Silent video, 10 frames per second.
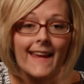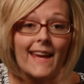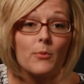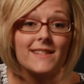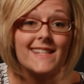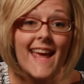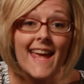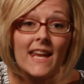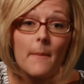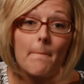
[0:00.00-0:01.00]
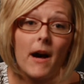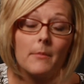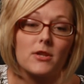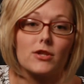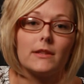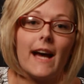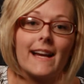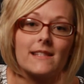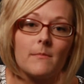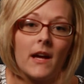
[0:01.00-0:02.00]
It was then published
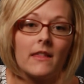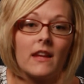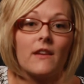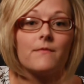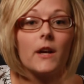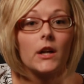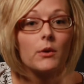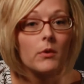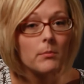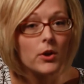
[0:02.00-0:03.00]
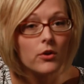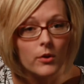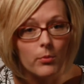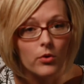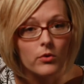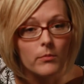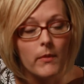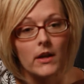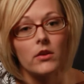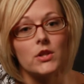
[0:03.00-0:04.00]
last month in a very reputable
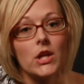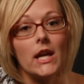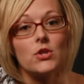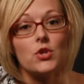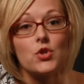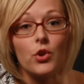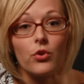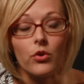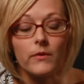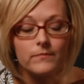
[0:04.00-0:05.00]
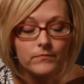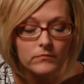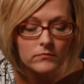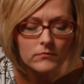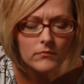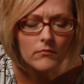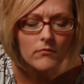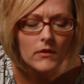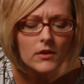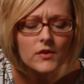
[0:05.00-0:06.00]
medical education journal.
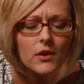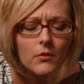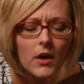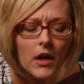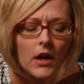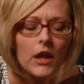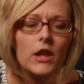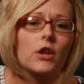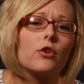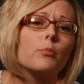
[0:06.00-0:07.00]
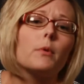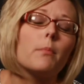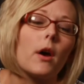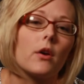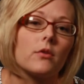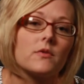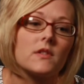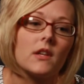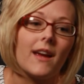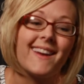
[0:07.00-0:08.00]
So the group
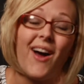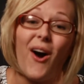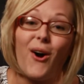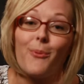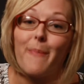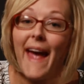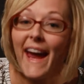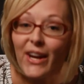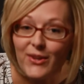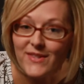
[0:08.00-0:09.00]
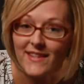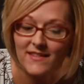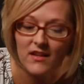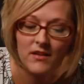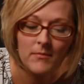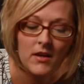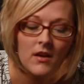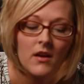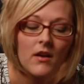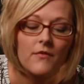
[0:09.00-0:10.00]
proposed an all-payer system
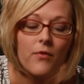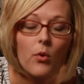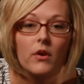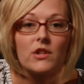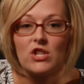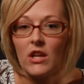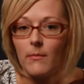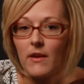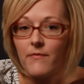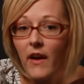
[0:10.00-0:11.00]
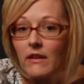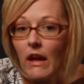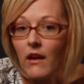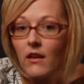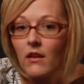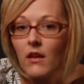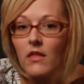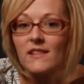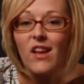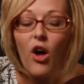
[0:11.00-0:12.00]
for GME funding.
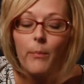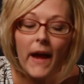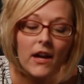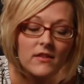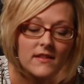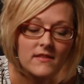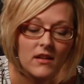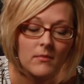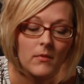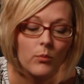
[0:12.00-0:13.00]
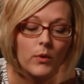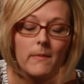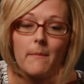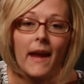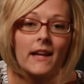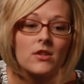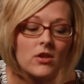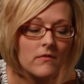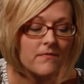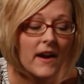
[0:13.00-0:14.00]
This all-payer system would be managed
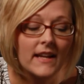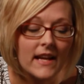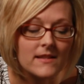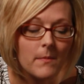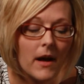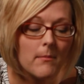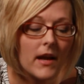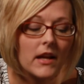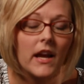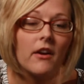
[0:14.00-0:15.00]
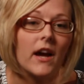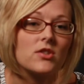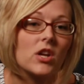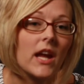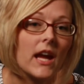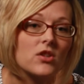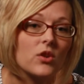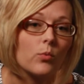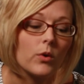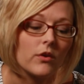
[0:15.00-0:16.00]
and financed by Medicare
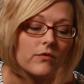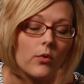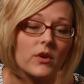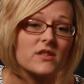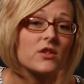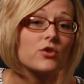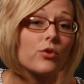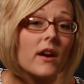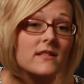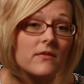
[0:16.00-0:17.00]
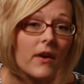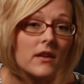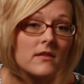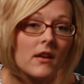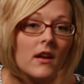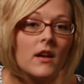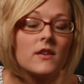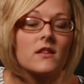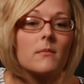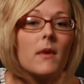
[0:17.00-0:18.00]
Education Workforce Trust Fund.
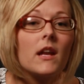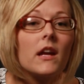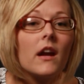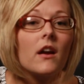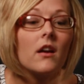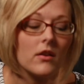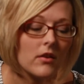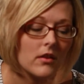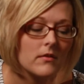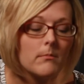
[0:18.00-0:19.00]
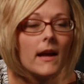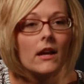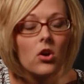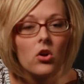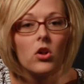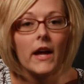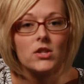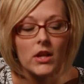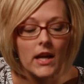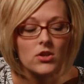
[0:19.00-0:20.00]
So the Medical
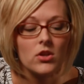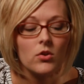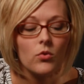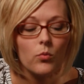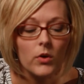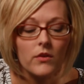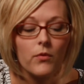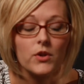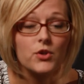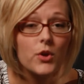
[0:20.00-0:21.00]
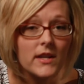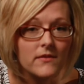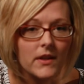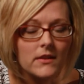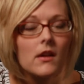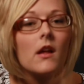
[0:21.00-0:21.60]
Education Workforce Trust Fund.